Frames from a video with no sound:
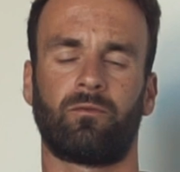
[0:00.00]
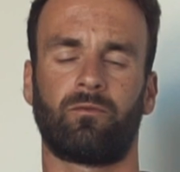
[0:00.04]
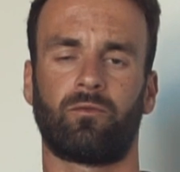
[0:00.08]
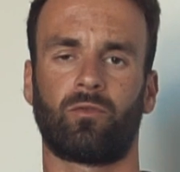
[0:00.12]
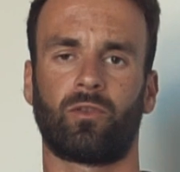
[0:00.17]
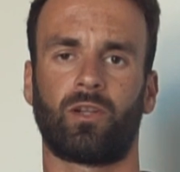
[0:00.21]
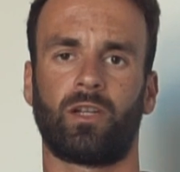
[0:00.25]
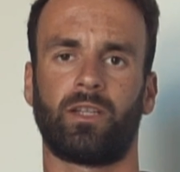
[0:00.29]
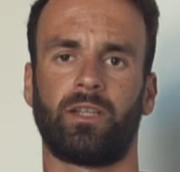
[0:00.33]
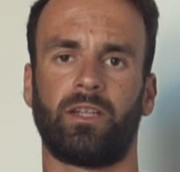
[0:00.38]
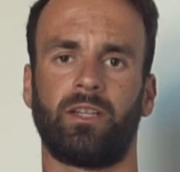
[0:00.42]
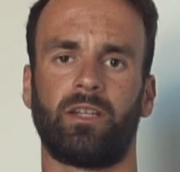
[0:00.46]

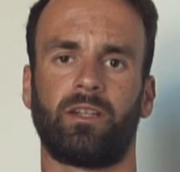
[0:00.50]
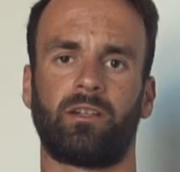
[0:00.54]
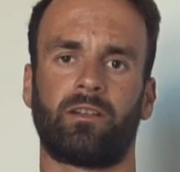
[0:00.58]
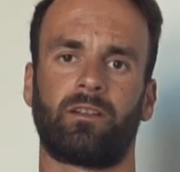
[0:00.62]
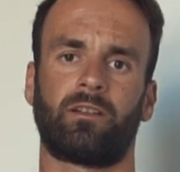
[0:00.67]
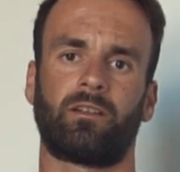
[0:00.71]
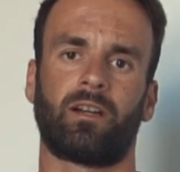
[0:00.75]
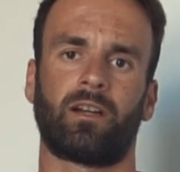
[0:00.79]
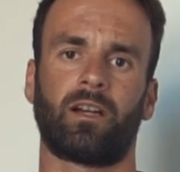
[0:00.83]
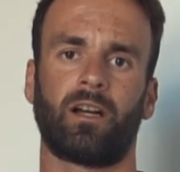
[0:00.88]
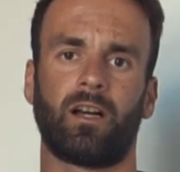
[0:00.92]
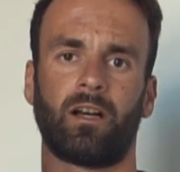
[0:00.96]
for a year
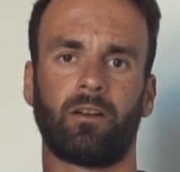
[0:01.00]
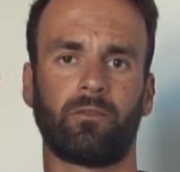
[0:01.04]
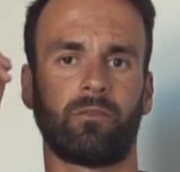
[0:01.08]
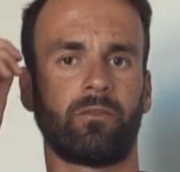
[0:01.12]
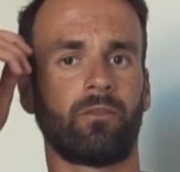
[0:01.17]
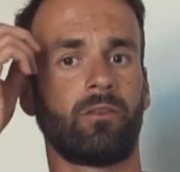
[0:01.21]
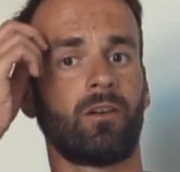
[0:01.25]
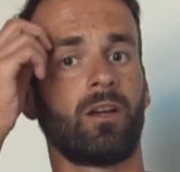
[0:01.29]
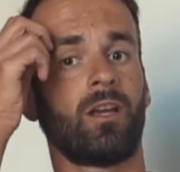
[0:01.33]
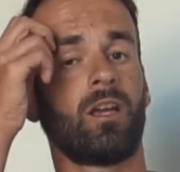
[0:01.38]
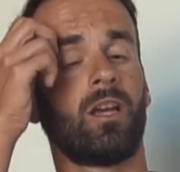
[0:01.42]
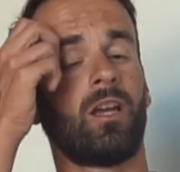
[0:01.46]
and a
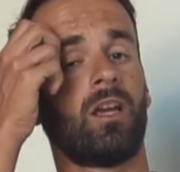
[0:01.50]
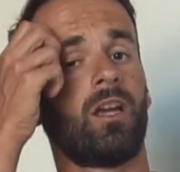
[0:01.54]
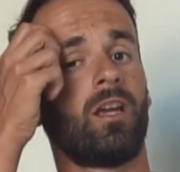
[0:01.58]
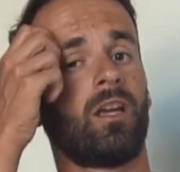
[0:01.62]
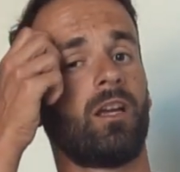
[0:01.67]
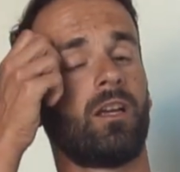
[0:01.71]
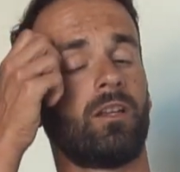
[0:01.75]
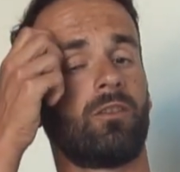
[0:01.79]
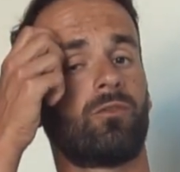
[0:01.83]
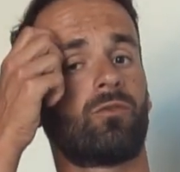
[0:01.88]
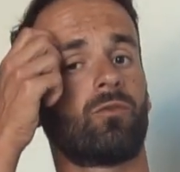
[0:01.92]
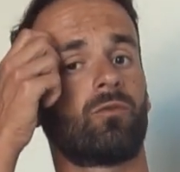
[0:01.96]
half
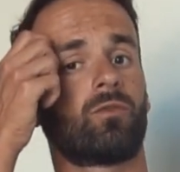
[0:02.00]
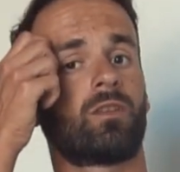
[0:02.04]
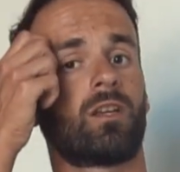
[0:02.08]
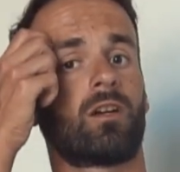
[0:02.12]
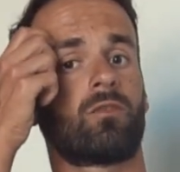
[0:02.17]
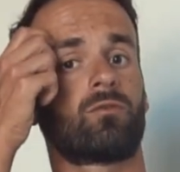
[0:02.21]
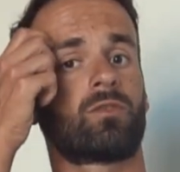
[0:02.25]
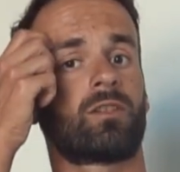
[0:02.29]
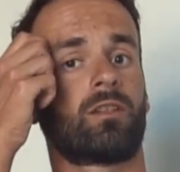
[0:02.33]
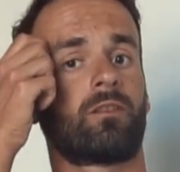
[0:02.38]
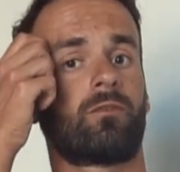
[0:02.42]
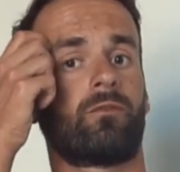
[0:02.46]
in
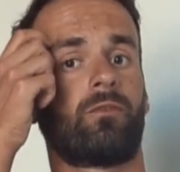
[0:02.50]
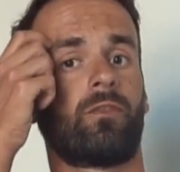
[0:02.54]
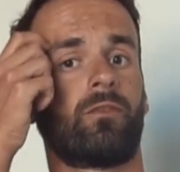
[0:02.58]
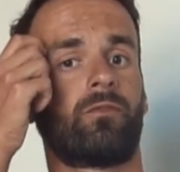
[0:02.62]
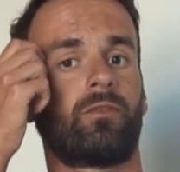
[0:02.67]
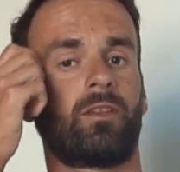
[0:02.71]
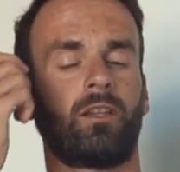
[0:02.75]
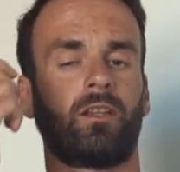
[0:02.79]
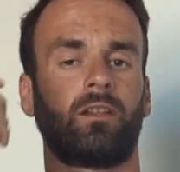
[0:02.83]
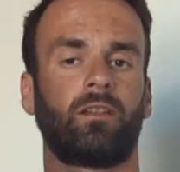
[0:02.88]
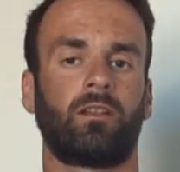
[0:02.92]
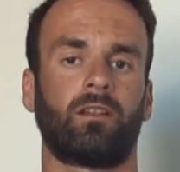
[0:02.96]

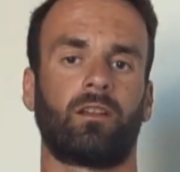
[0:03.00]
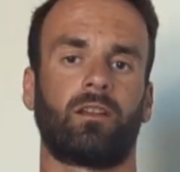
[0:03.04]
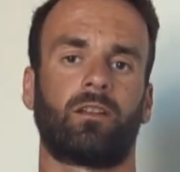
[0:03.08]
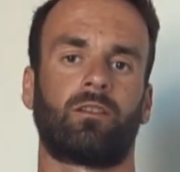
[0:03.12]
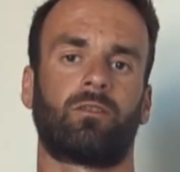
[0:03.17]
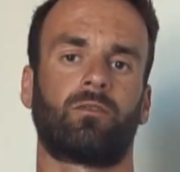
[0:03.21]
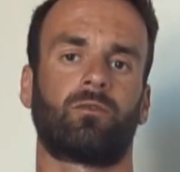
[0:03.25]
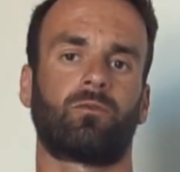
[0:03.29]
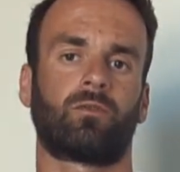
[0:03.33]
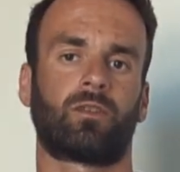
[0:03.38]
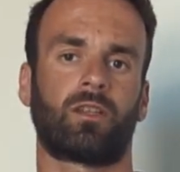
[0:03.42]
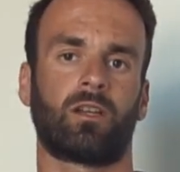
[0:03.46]
2015
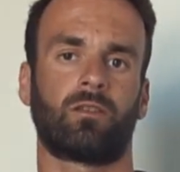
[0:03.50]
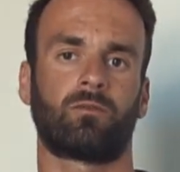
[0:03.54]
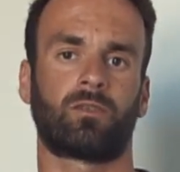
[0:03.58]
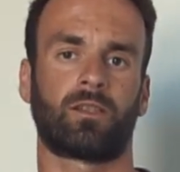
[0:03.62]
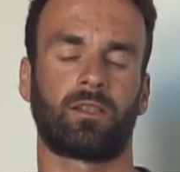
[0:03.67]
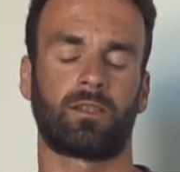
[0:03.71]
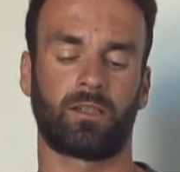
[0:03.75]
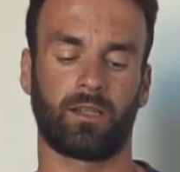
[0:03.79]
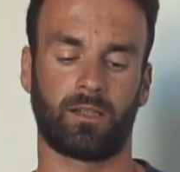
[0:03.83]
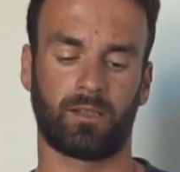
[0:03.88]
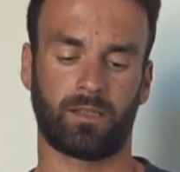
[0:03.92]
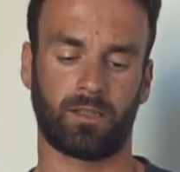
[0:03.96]
and
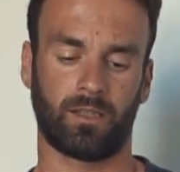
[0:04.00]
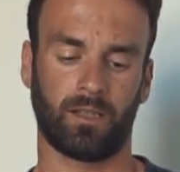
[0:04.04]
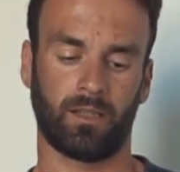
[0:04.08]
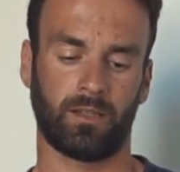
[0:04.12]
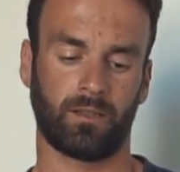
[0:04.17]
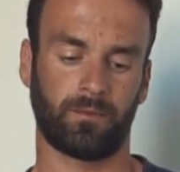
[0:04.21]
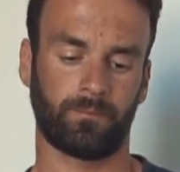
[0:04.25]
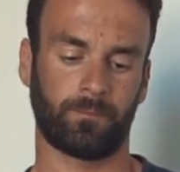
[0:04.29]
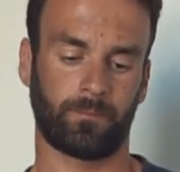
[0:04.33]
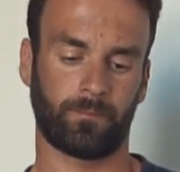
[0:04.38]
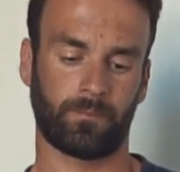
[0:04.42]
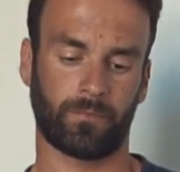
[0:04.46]

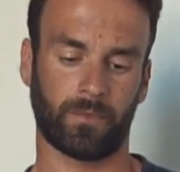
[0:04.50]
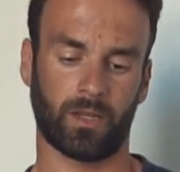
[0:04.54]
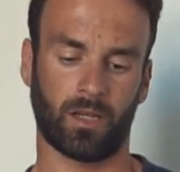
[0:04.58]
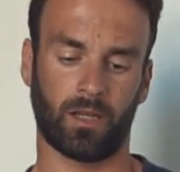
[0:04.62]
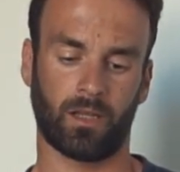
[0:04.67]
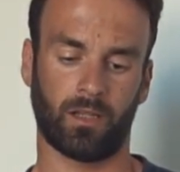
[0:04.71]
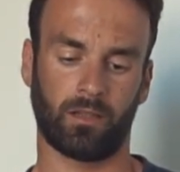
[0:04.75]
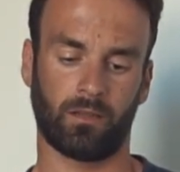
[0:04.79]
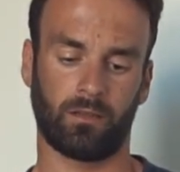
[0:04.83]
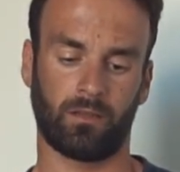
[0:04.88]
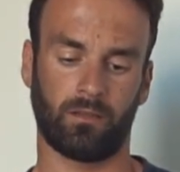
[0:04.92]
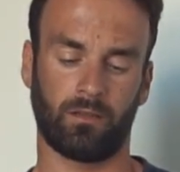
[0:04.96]
2016,
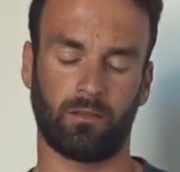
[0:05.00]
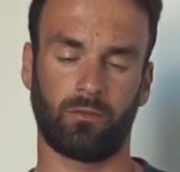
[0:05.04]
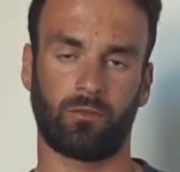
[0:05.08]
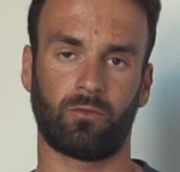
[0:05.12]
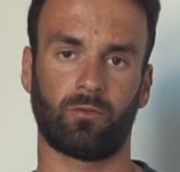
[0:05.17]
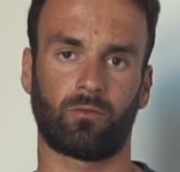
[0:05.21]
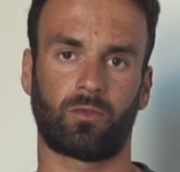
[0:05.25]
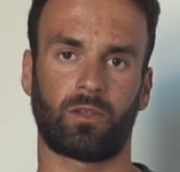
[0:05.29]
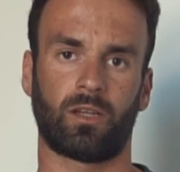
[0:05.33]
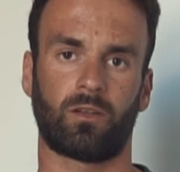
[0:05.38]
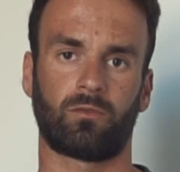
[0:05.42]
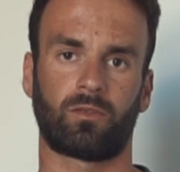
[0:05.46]
and in
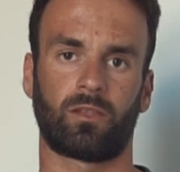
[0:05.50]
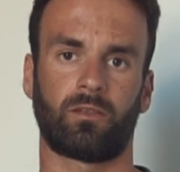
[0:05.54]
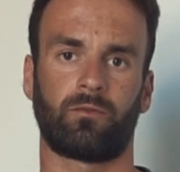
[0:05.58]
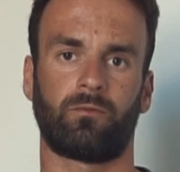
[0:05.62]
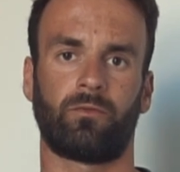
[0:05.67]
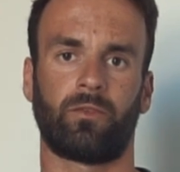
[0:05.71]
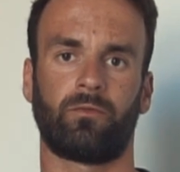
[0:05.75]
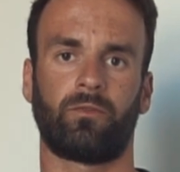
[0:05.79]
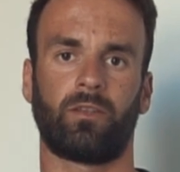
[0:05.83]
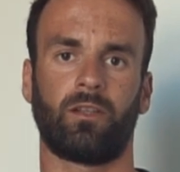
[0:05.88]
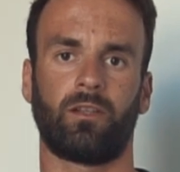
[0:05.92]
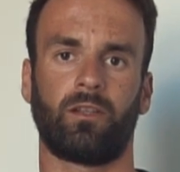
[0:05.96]

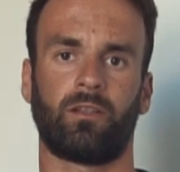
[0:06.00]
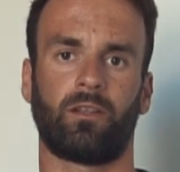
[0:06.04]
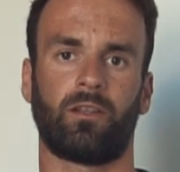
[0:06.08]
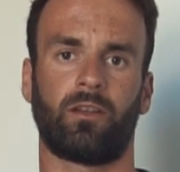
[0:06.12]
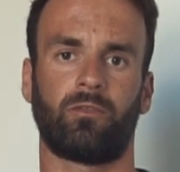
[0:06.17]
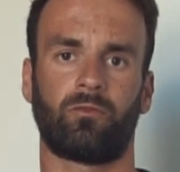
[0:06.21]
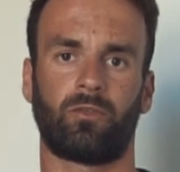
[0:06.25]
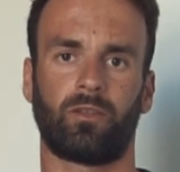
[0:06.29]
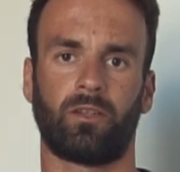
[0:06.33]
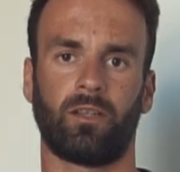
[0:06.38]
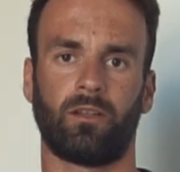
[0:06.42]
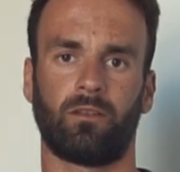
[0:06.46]
2015
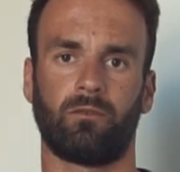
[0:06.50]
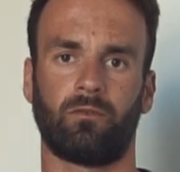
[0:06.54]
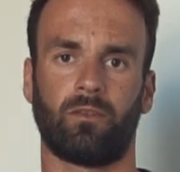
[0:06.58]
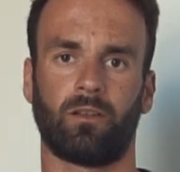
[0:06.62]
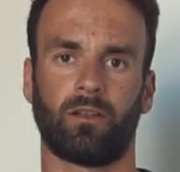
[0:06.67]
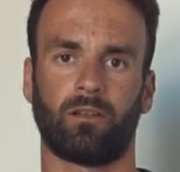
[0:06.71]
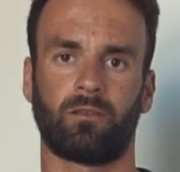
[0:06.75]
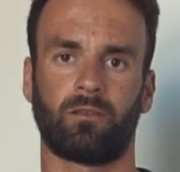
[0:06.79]
everything